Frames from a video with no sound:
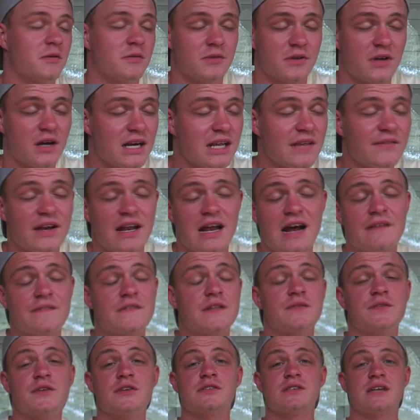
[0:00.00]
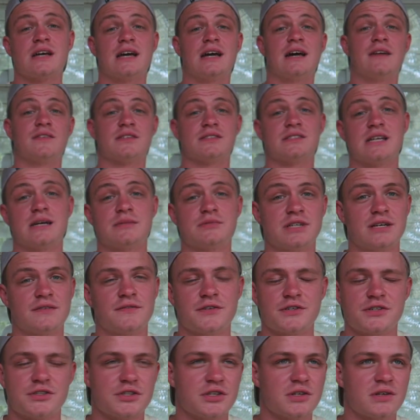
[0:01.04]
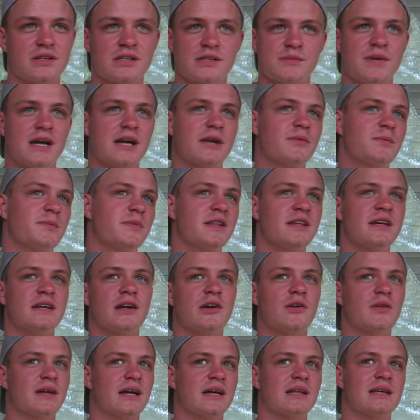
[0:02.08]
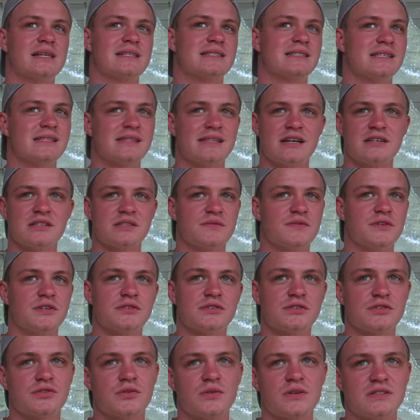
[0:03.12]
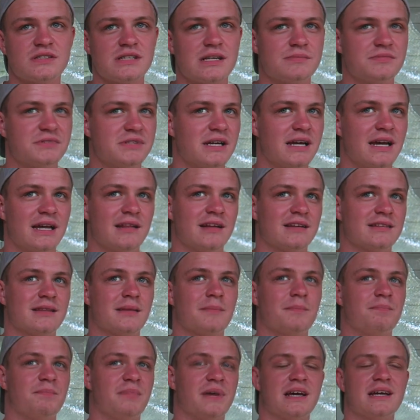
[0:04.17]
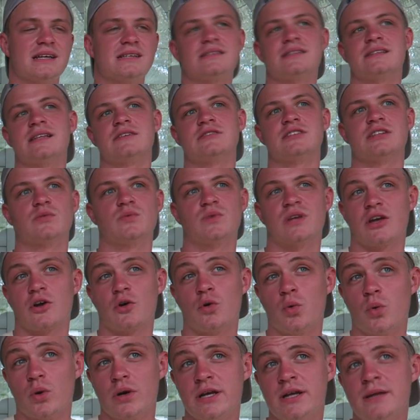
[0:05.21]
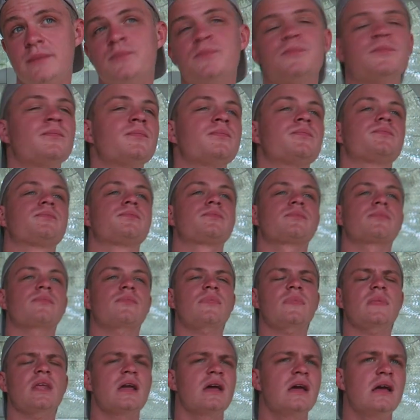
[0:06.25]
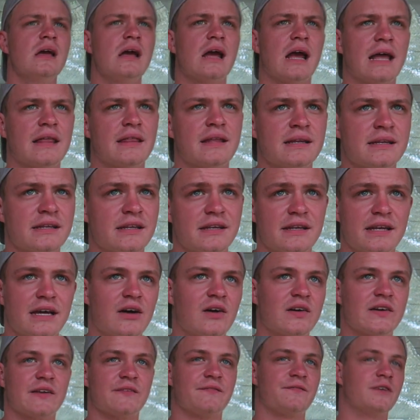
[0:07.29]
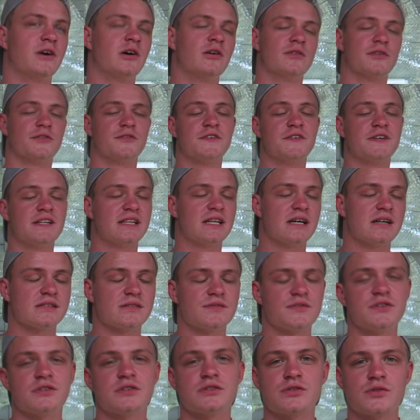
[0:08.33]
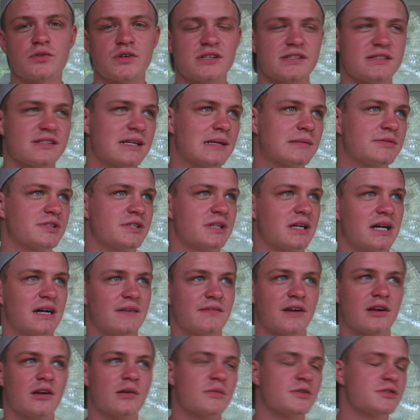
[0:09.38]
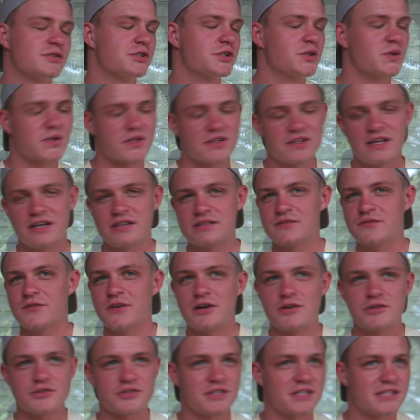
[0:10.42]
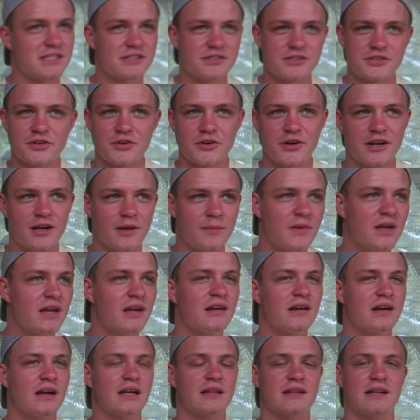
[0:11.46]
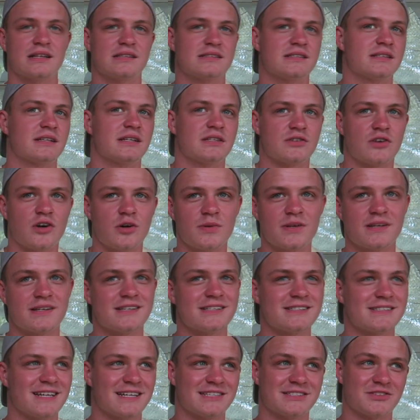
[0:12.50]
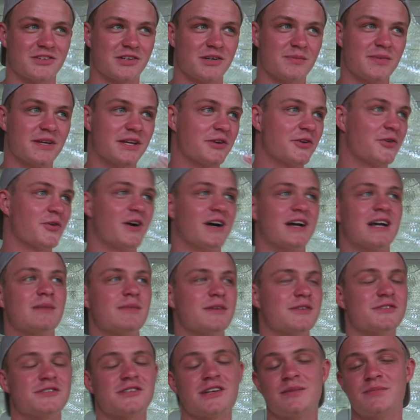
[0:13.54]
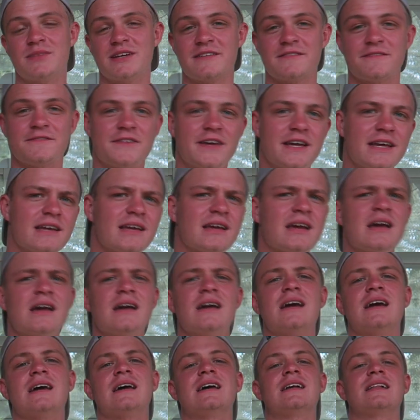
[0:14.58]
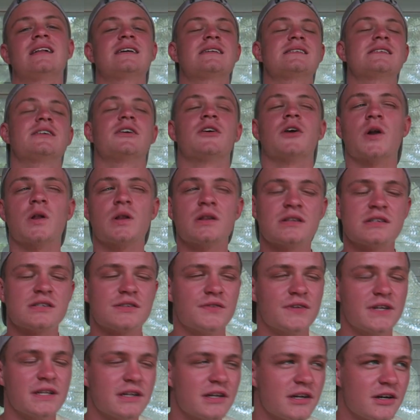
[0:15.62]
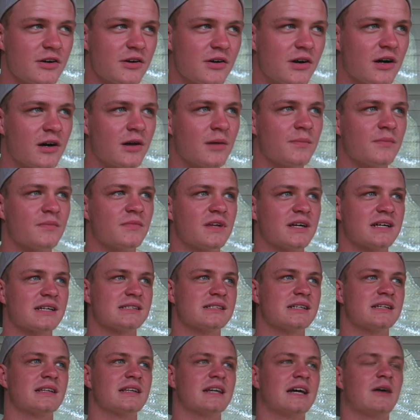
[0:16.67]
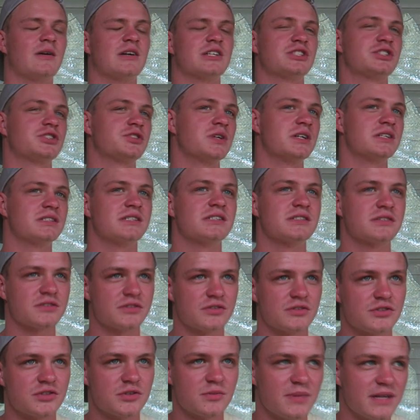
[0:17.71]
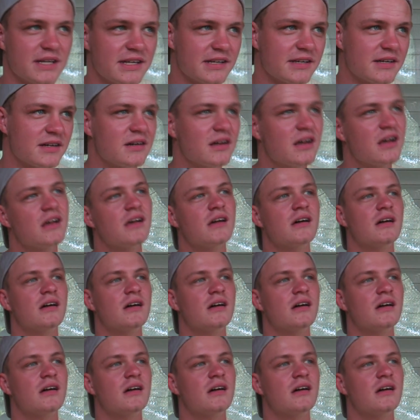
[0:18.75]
not even half the views I have on Snapchat for sure, because back then I only got like 10,000 views a story on Snapchat at like the best, and that was like when I quit. And then to now I get over 50,000 views a story on Snapchat. I've got almost 200,000 followers on Instagram, and like I said, that's all because I started being who I am. I stopped being fake. And like I said earlier in this video, like I said, how I stretch things with social media,